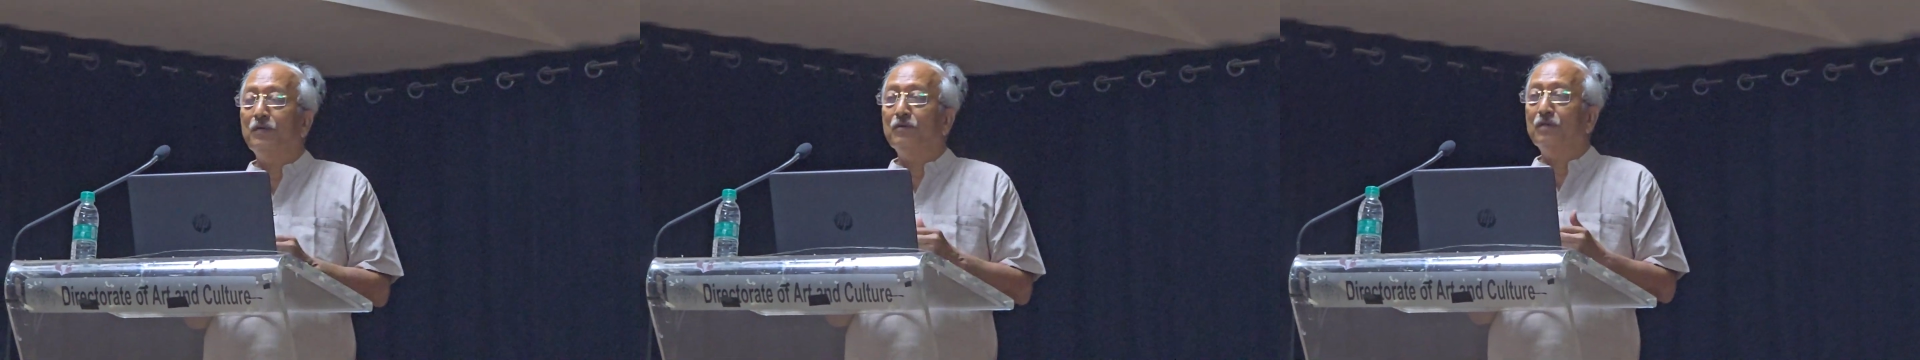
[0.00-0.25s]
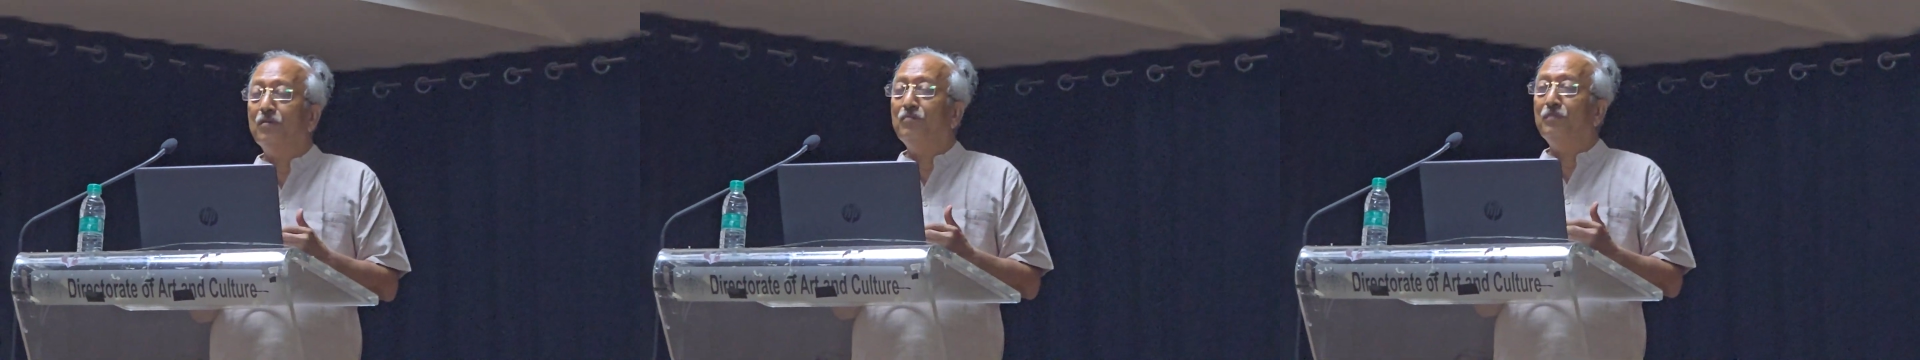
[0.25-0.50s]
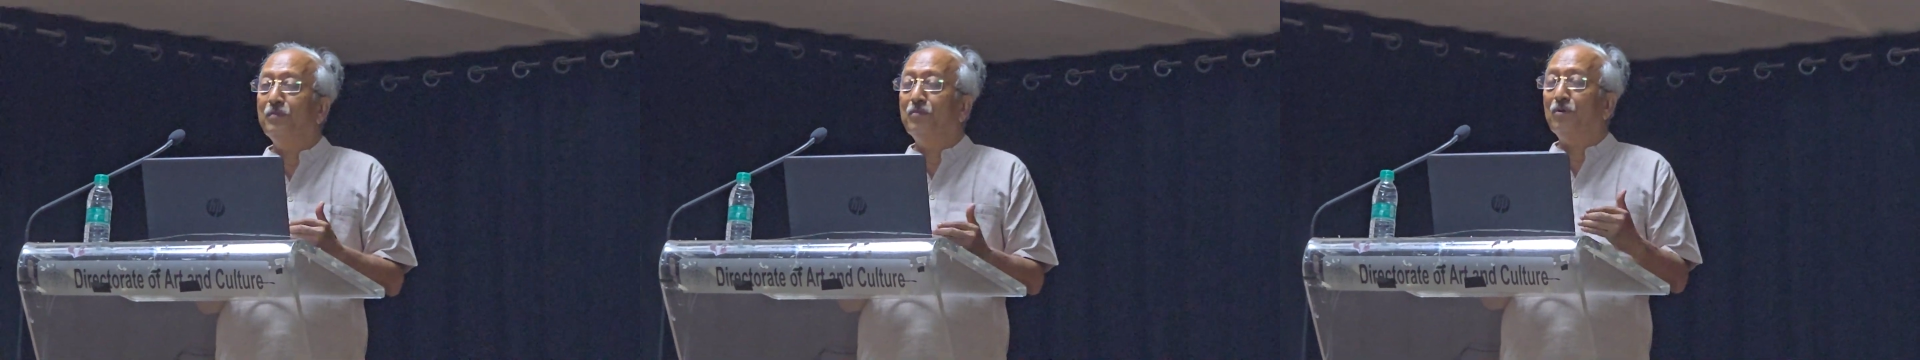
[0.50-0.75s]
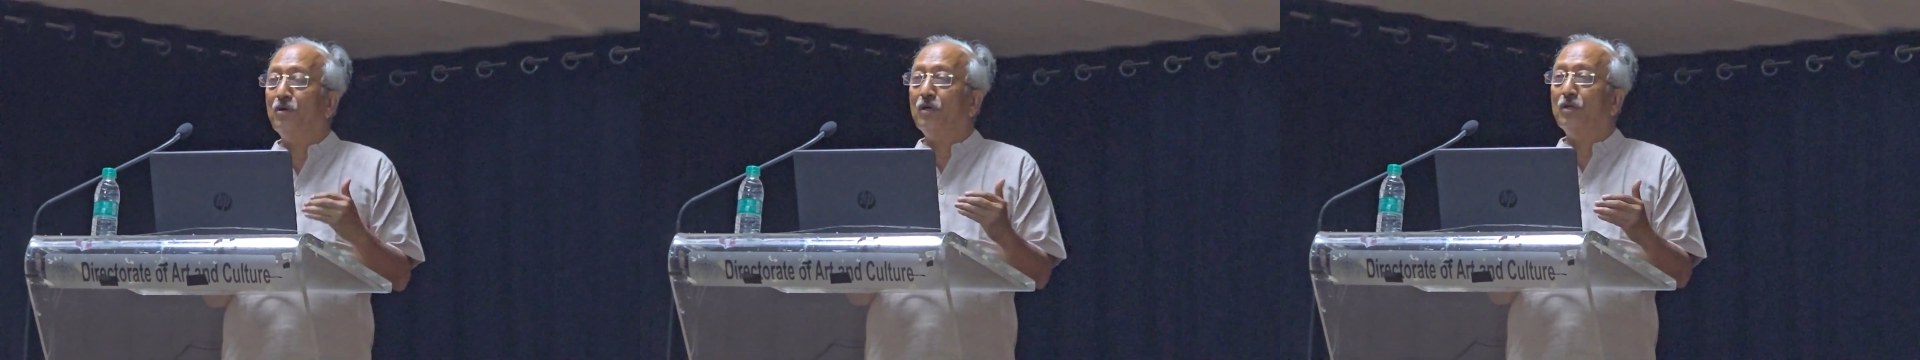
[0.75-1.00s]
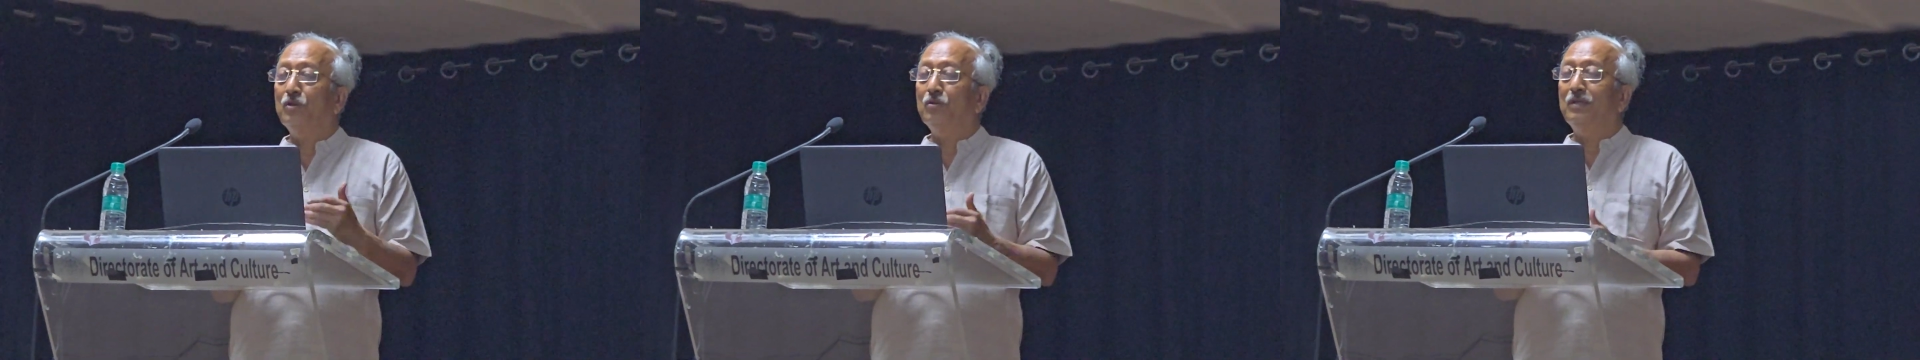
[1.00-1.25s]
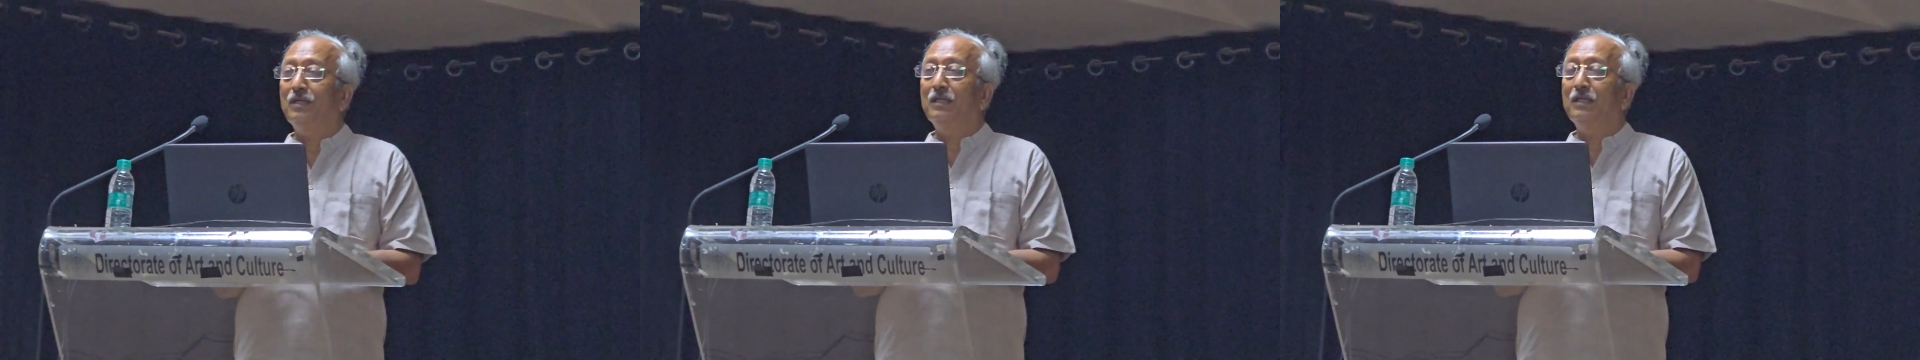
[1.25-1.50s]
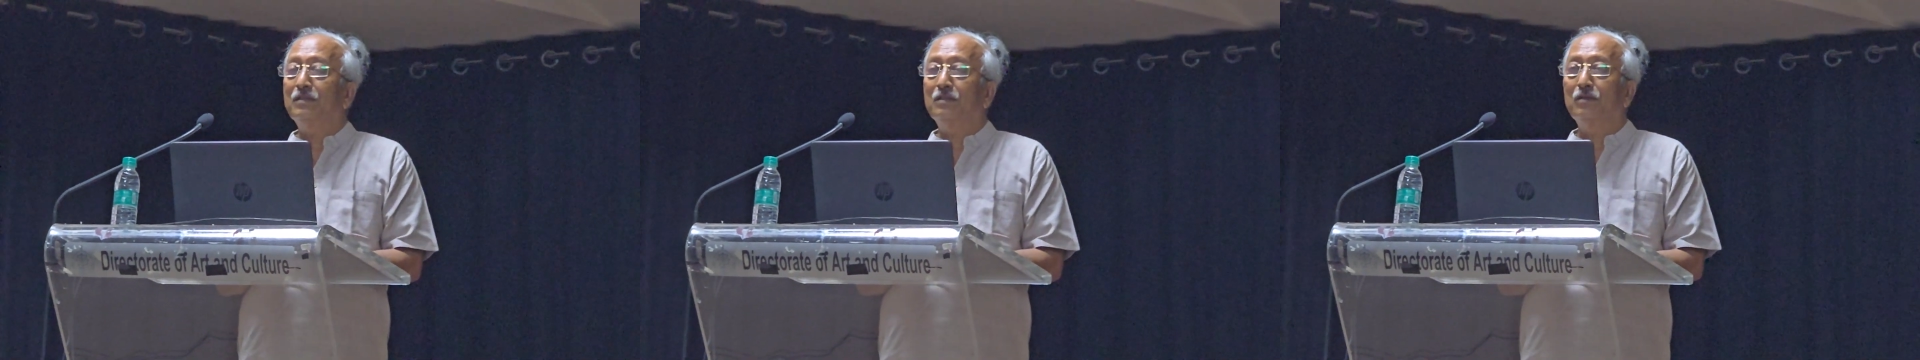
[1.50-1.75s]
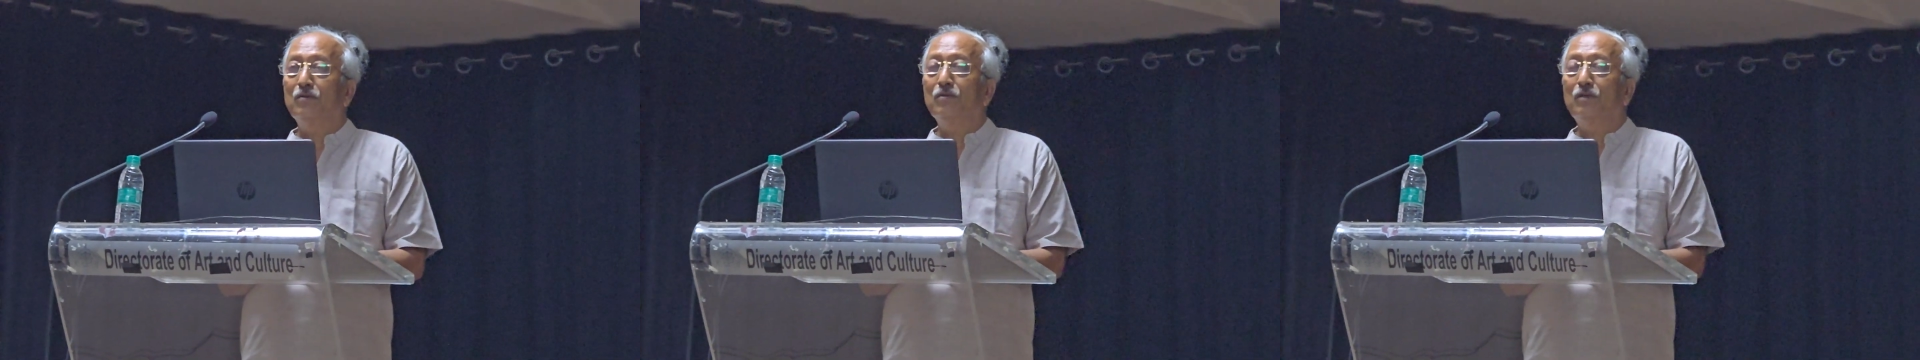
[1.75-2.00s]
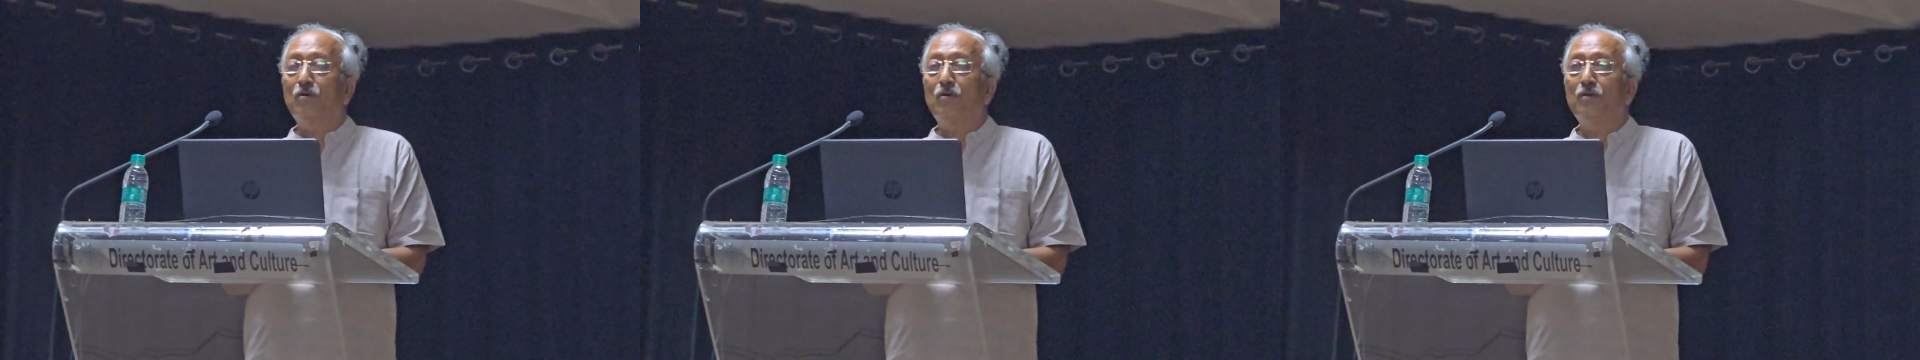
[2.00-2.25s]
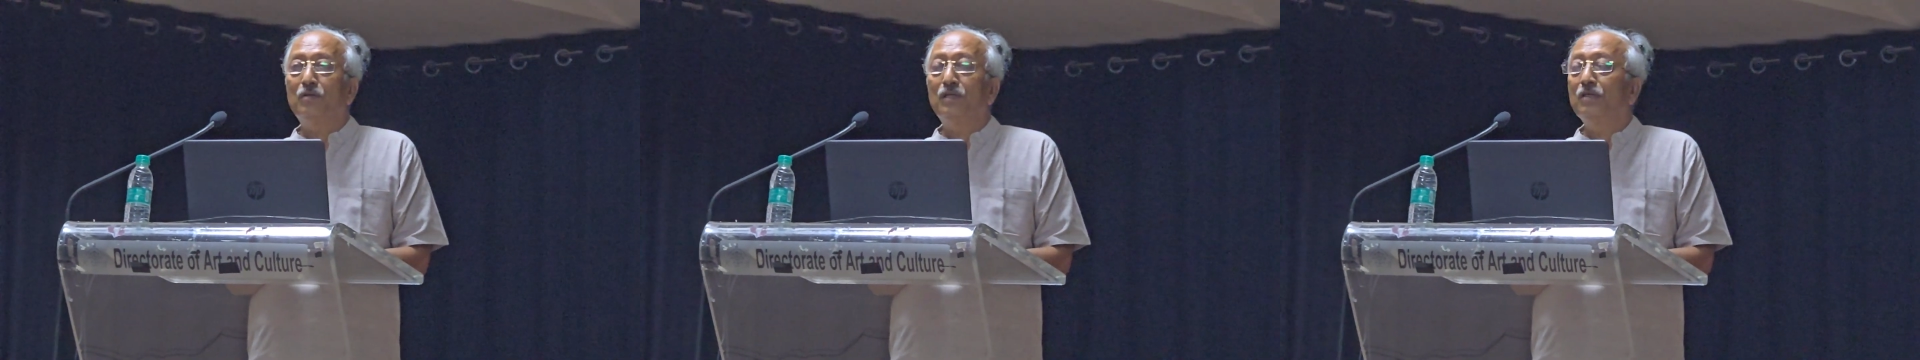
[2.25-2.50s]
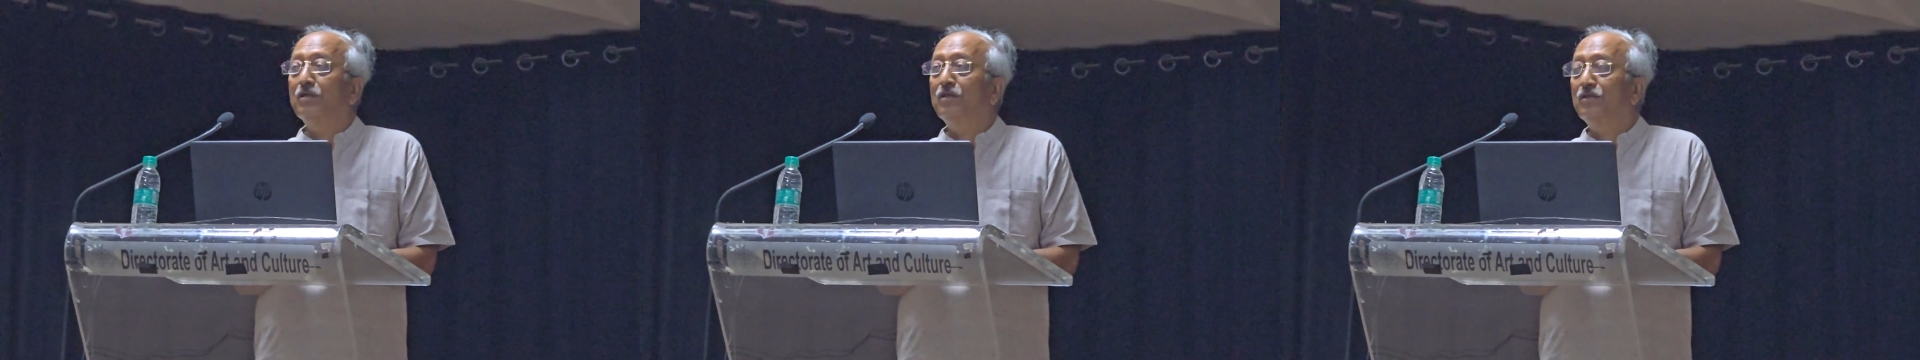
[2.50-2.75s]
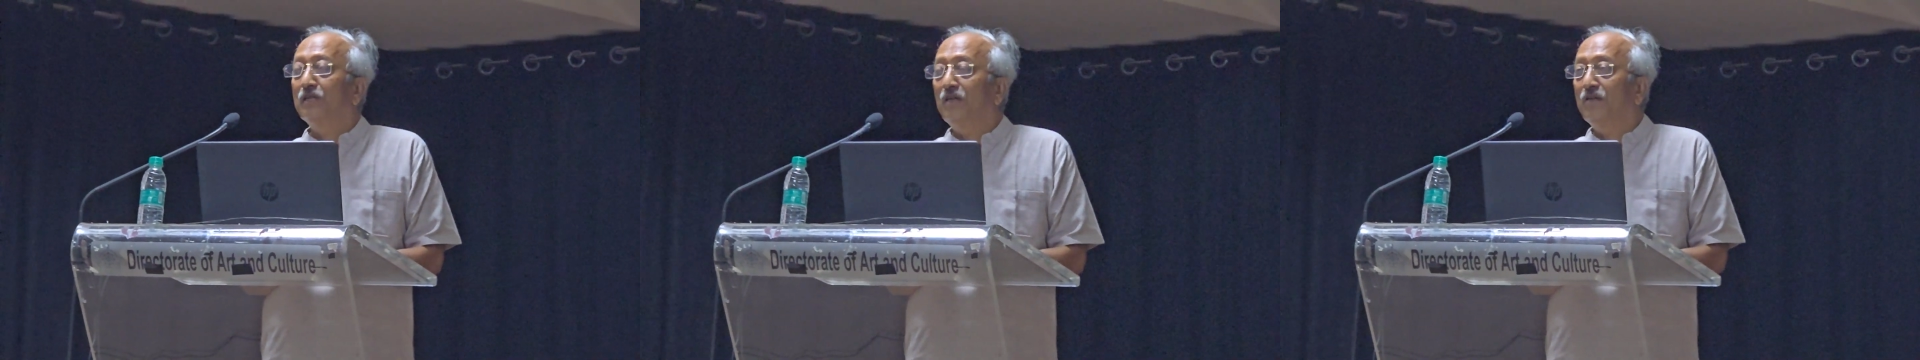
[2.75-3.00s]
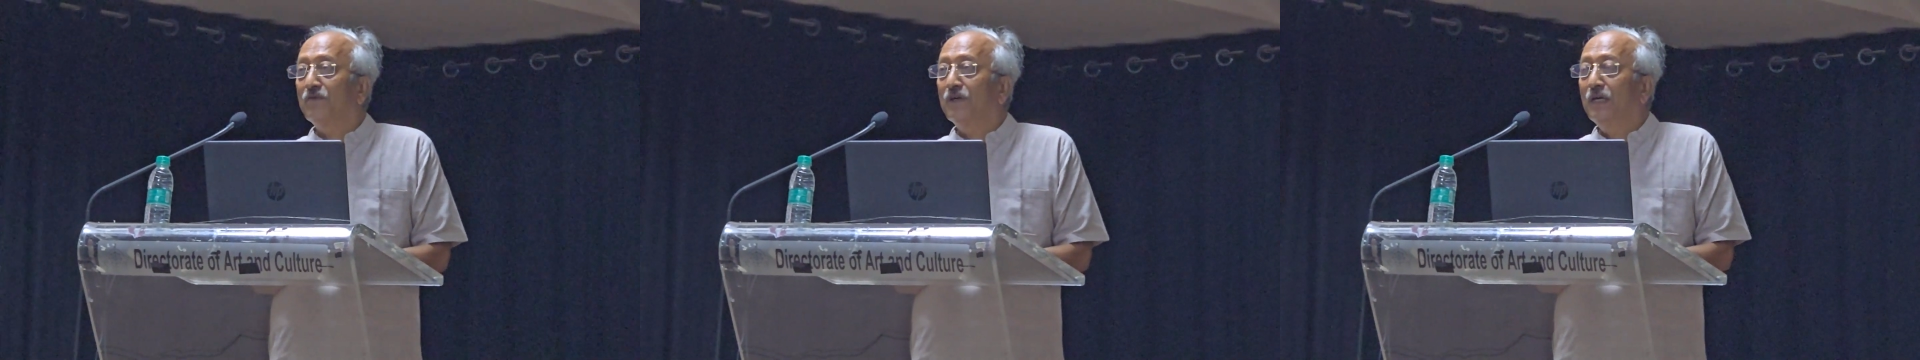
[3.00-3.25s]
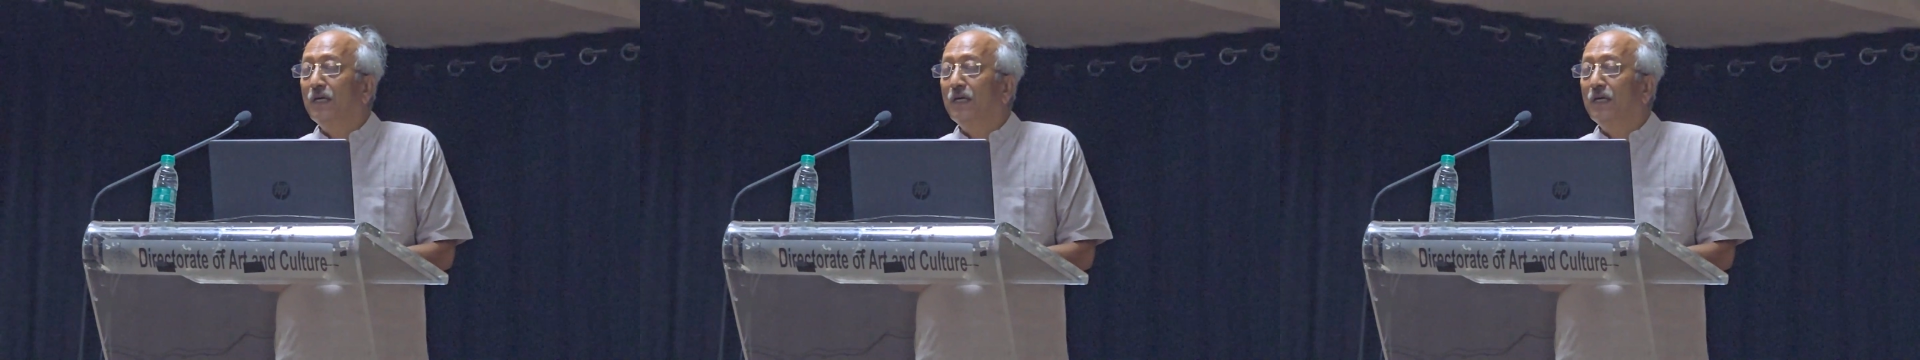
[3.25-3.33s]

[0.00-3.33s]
Some people argue that yes, the continental shelf